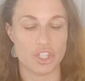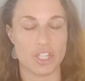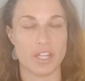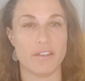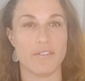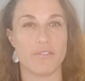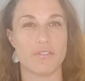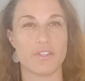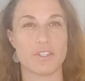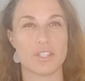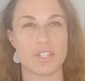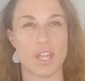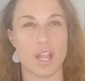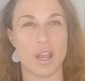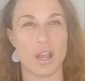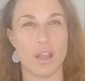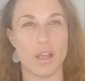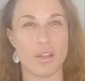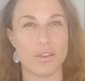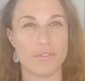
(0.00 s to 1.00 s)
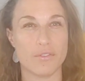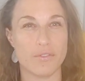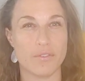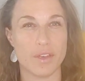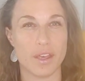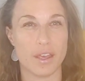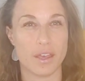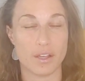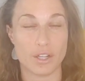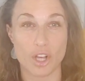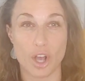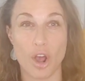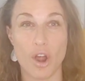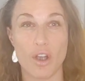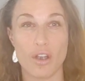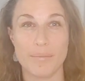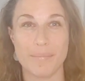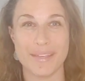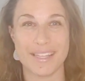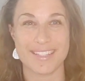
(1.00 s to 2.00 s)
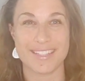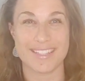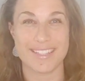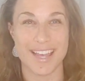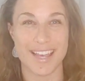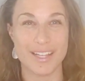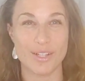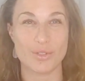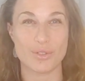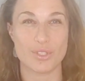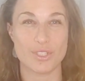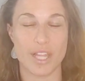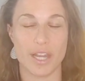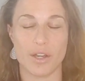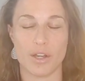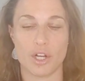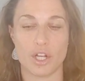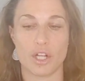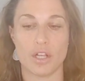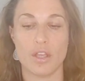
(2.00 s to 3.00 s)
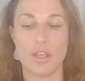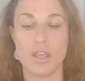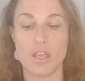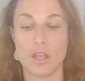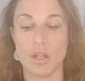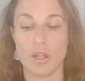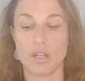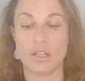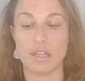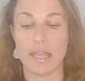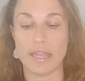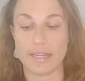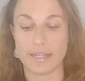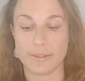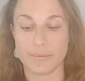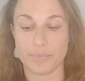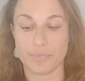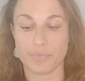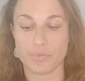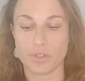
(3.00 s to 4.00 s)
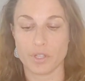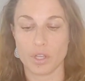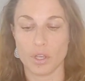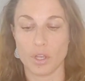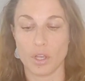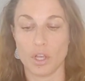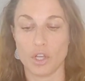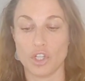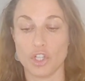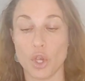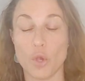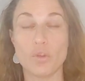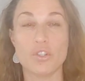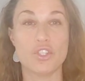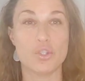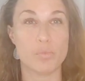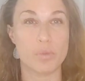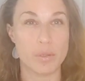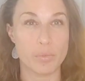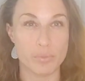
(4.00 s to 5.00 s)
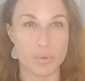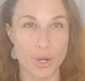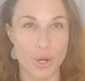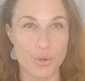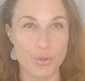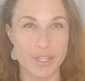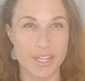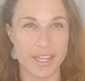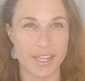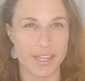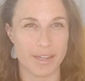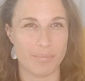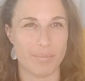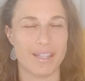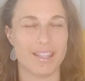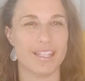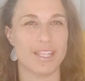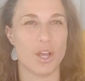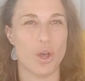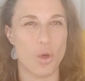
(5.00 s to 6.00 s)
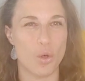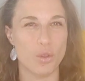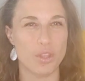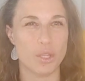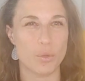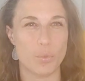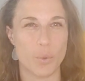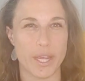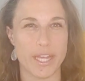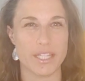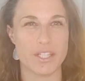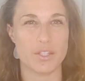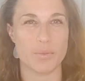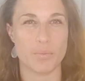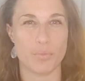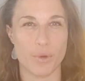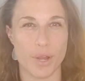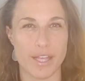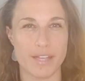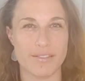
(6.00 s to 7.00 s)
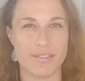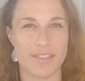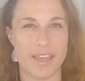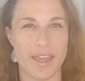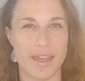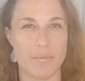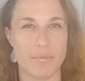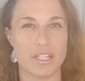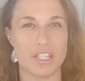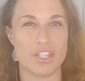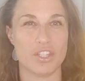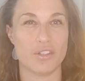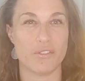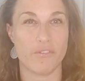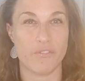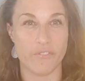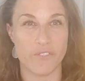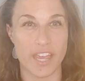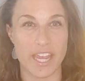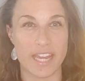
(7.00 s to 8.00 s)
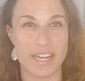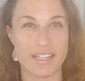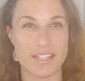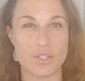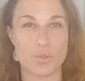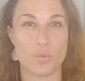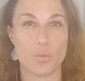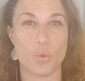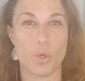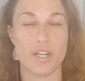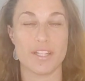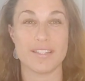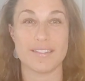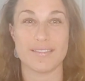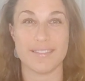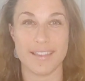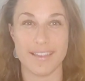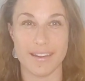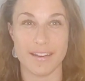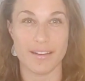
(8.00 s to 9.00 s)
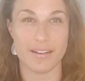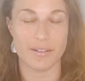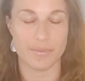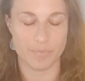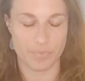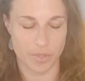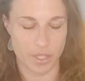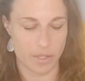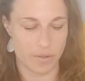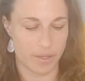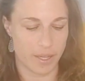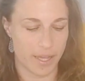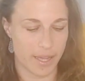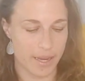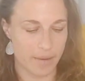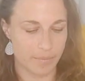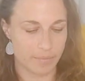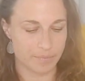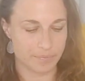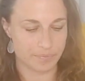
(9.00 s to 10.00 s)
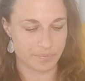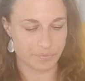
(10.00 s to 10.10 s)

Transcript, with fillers: shifts, a lot of uh, karmic cycles that are like going to be broken, but the only way to break them is to face what is there, okay?